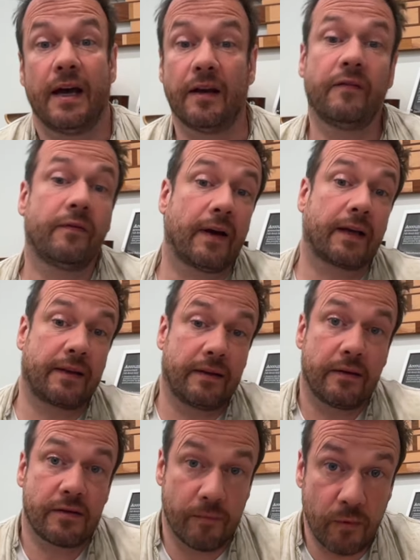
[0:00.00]
And in
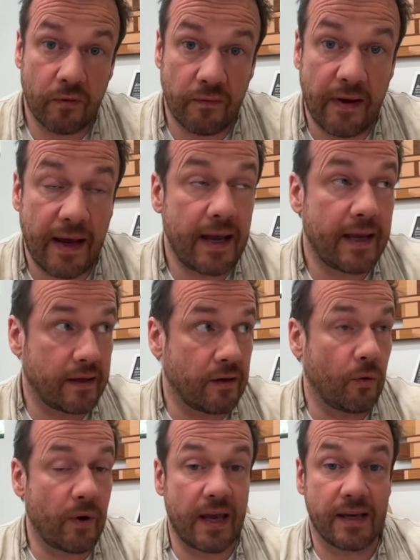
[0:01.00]
fact, Simone Weil, in a way,